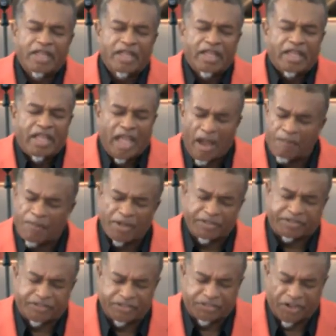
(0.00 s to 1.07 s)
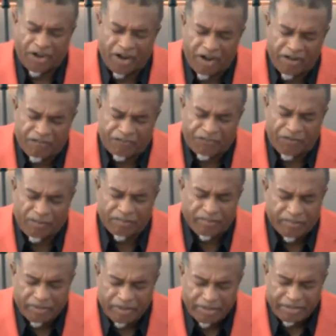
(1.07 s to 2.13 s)
Help us to turn
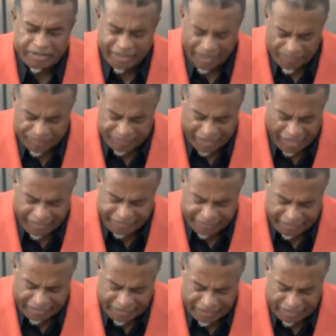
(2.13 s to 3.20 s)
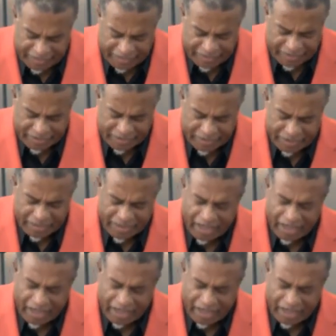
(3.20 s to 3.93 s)
from temptation